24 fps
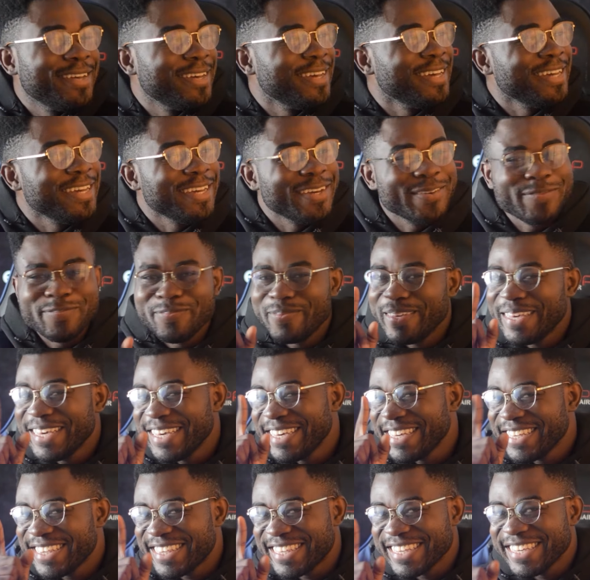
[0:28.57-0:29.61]

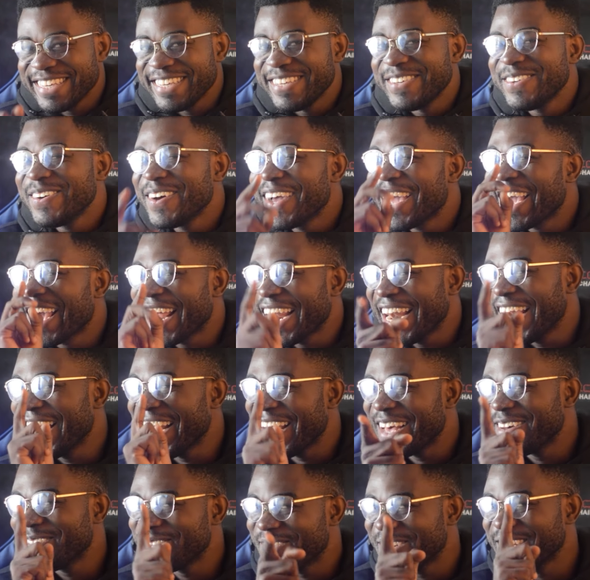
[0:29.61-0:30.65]
BET, you
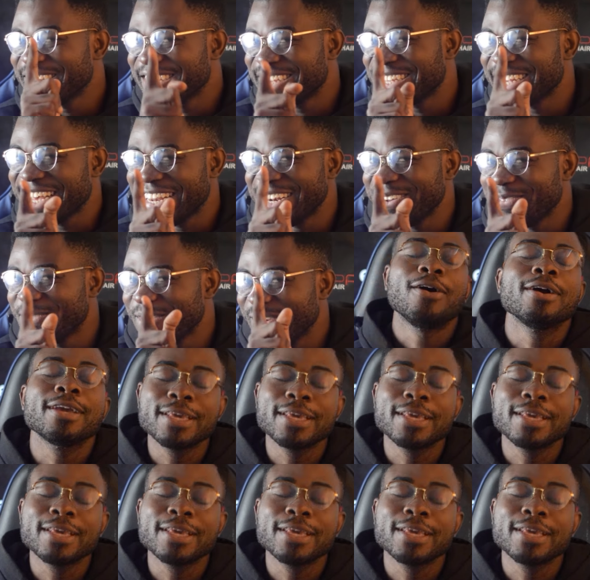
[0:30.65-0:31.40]
clever son of a...